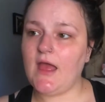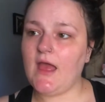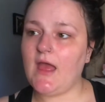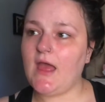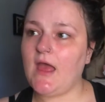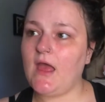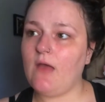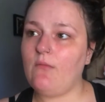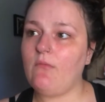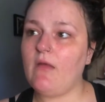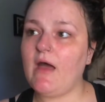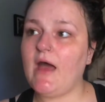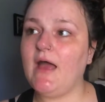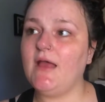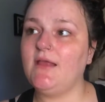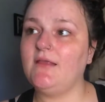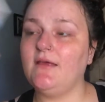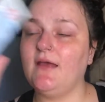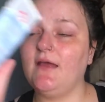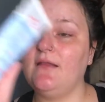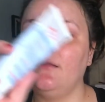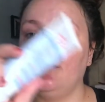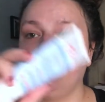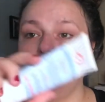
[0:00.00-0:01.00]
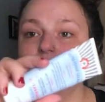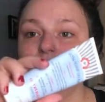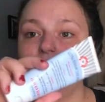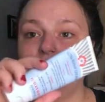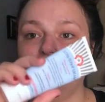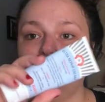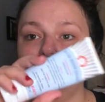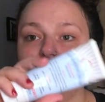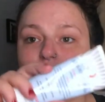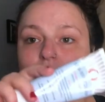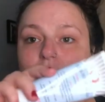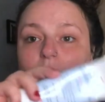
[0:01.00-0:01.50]
Um, I tend to
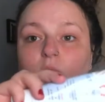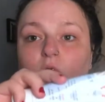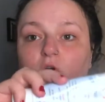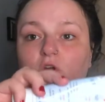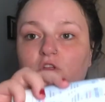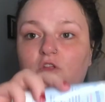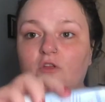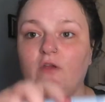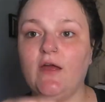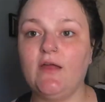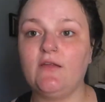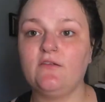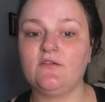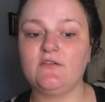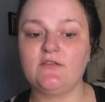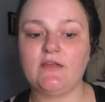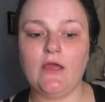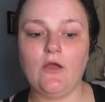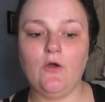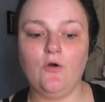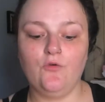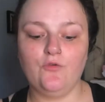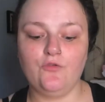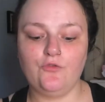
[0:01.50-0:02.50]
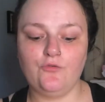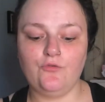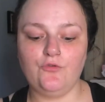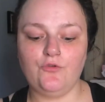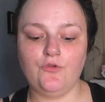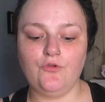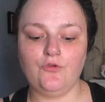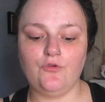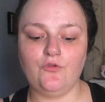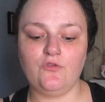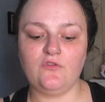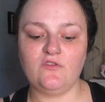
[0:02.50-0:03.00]
mix up my moisturisers. I also
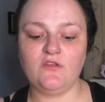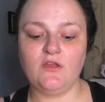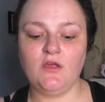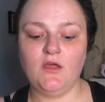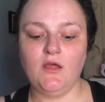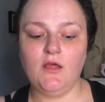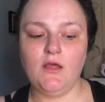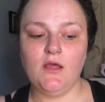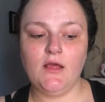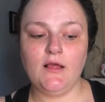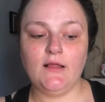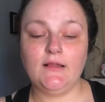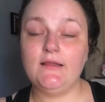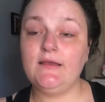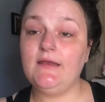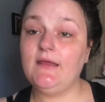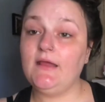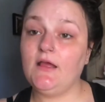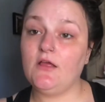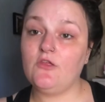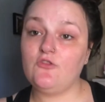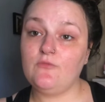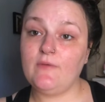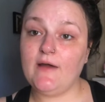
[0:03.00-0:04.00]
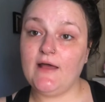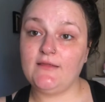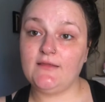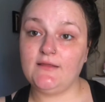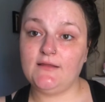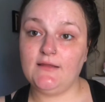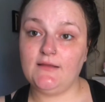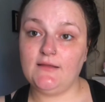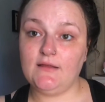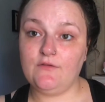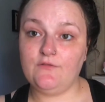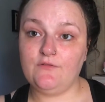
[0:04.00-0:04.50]
use Clinique
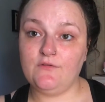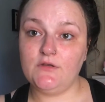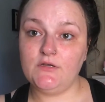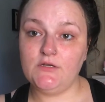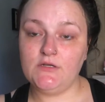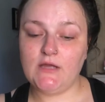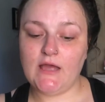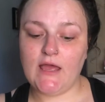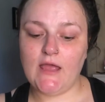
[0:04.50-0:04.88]
Dramatically Different.